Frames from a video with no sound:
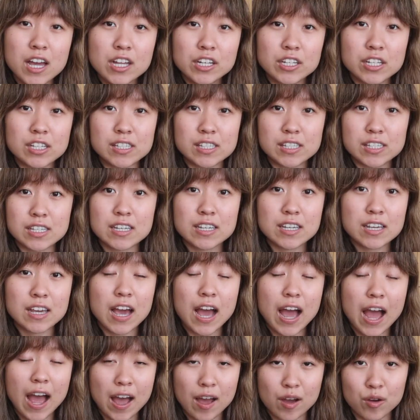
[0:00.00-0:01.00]
to see
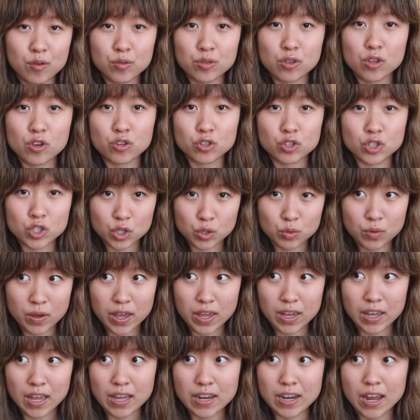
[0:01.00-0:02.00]
how they're
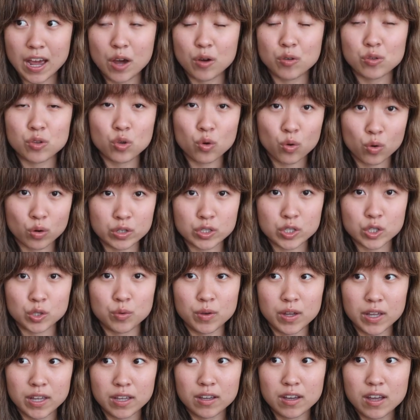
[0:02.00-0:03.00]
doing and how you're
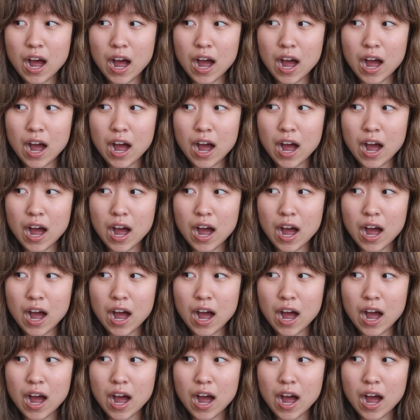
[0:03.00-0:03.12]
doing.